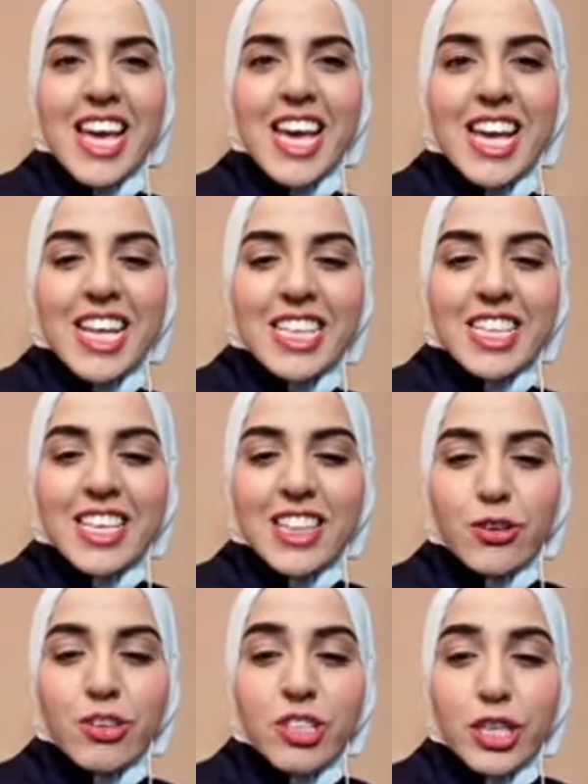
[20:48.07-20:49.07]
and
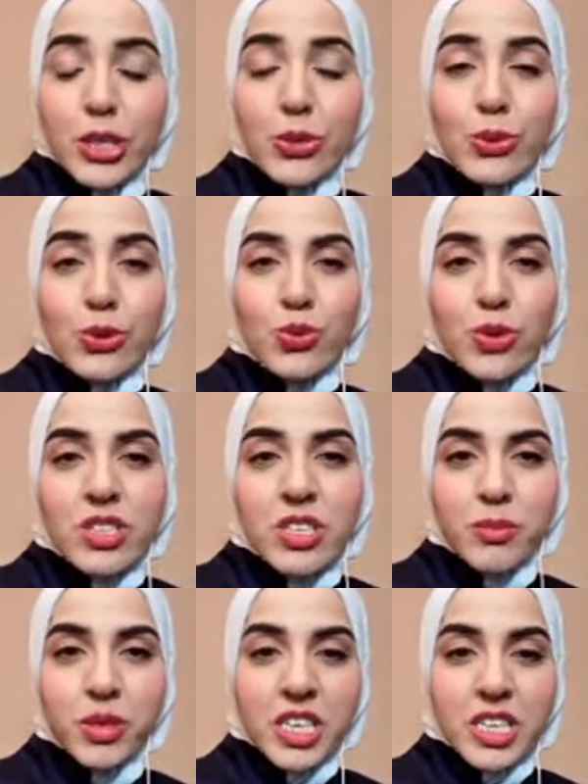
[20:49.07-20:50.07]
there is a huge
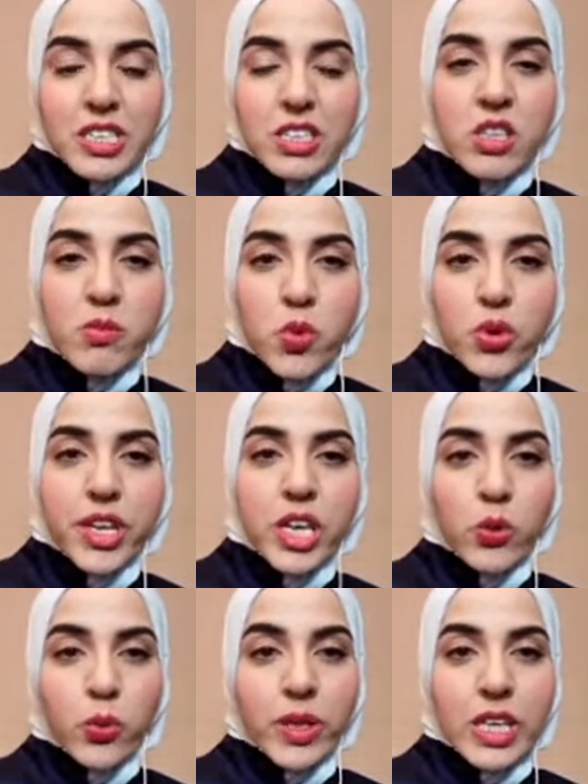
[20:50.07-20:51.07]
wisdom because in the
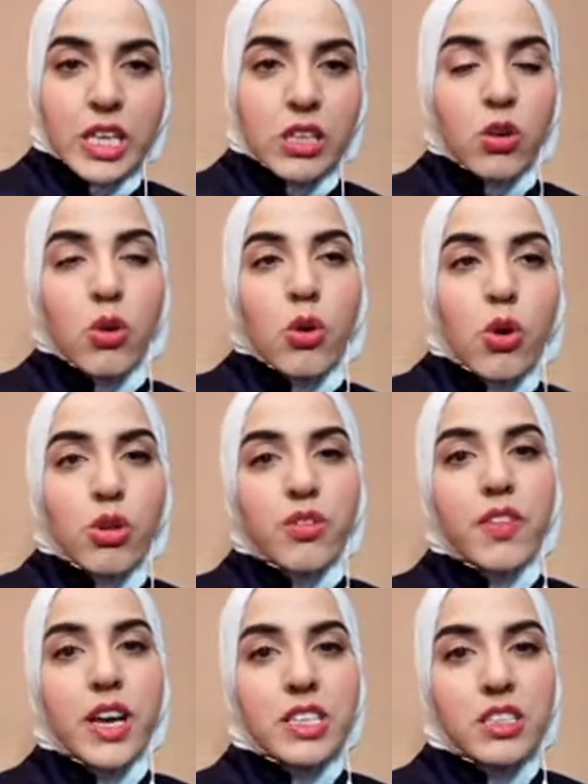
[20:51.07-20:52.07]
morning we need all
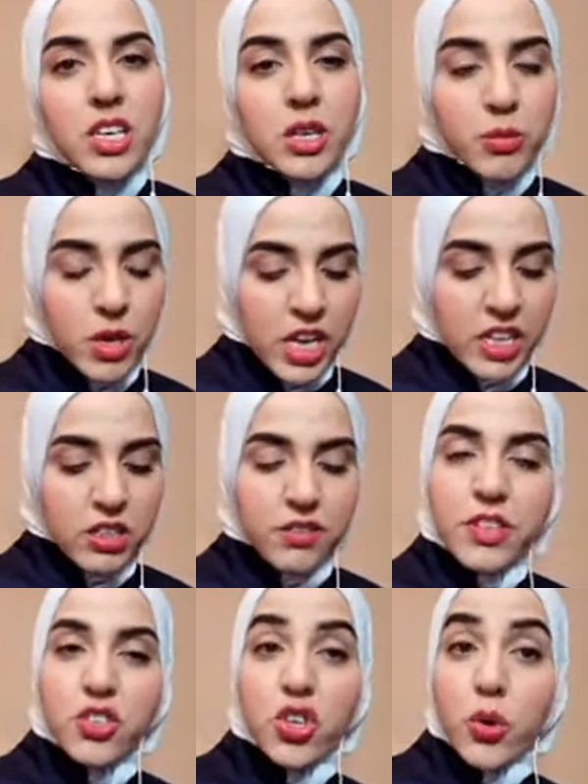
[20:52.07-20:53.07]
of that time to
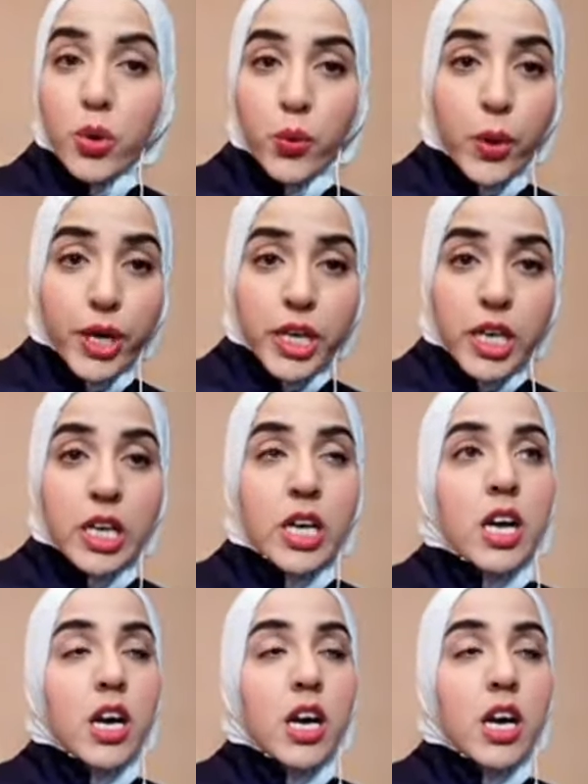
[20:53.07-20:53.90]
finish our work